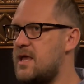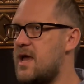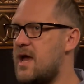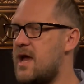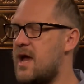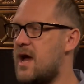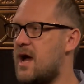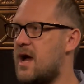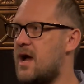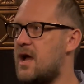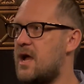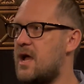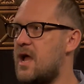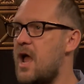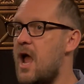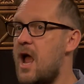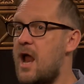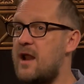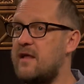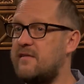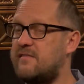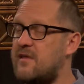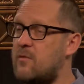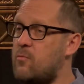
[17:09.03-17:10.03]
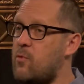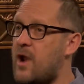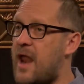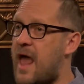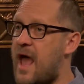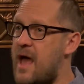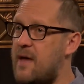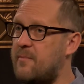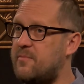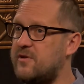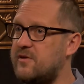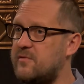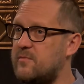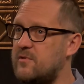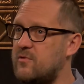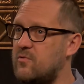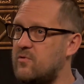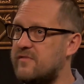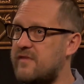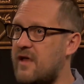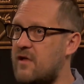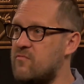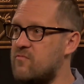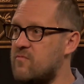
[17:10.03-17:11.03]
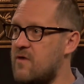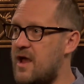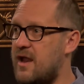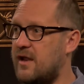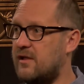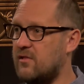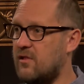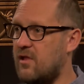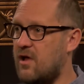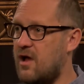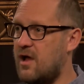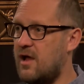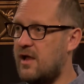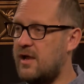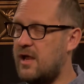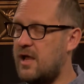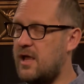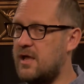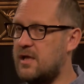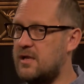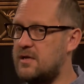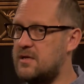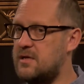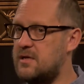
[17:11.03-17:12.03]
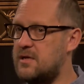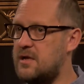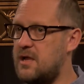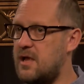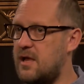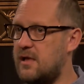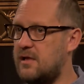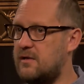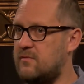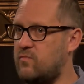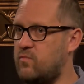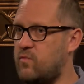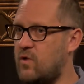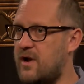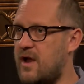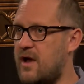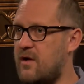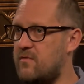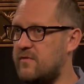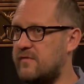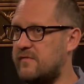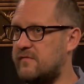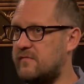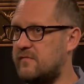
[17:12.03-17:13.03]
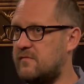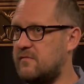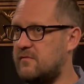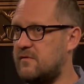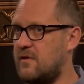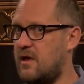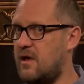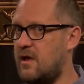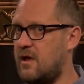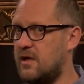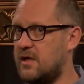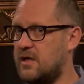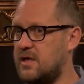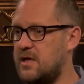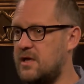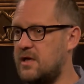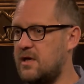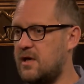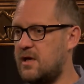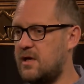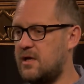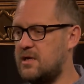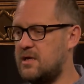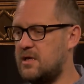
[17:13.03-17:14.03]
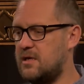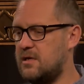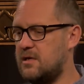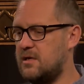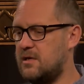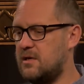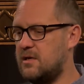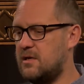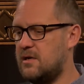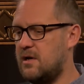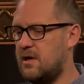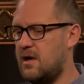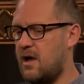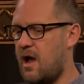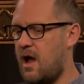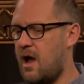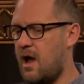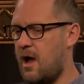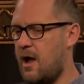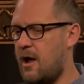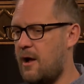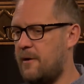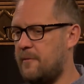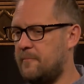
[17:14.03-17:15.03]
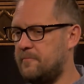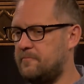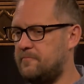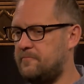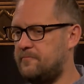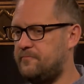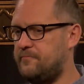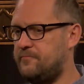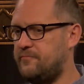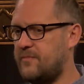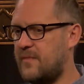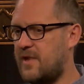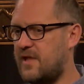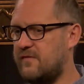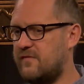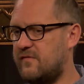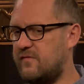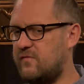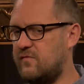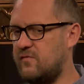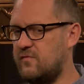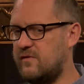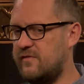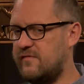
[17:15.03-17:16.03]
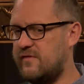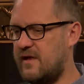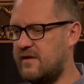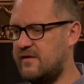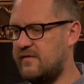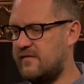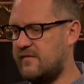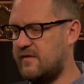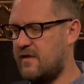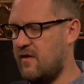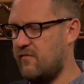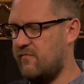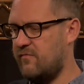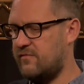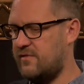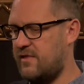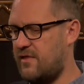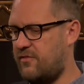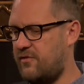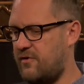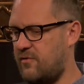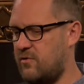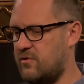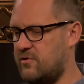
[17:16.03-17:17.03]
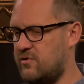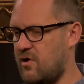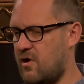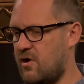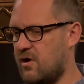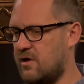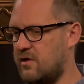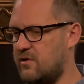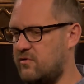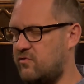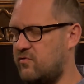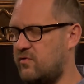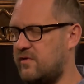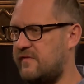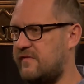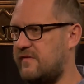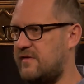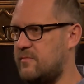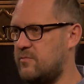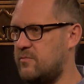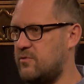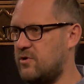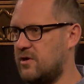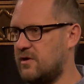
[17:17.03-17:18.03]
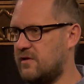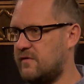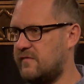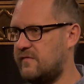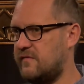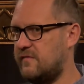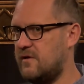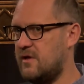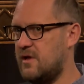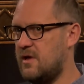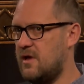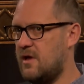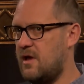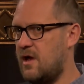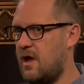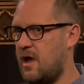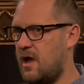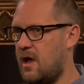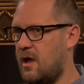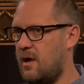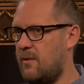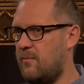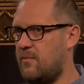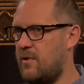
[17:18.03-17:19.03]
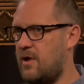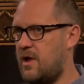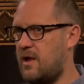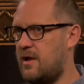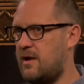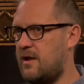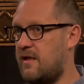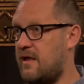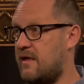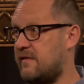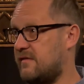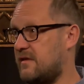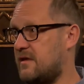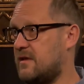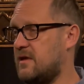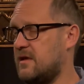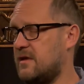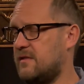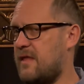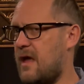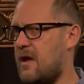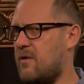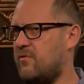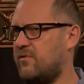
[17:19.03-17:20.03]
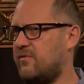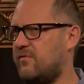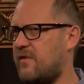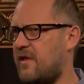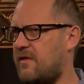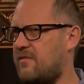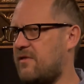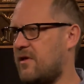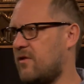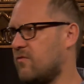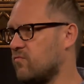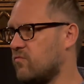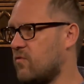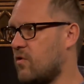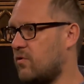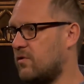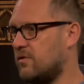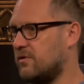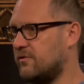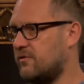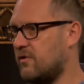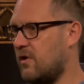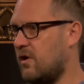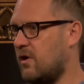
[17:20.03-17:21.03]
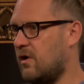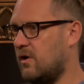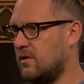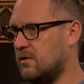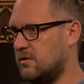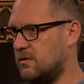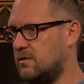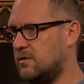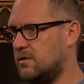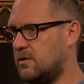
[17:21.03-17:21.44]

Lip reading: Yeah. And I said, what happened to me was I read a lot. And when I was a kid, as soon as I discovered that there were dark and twisty books, and as a kid, that was, I think, Roald Dahl.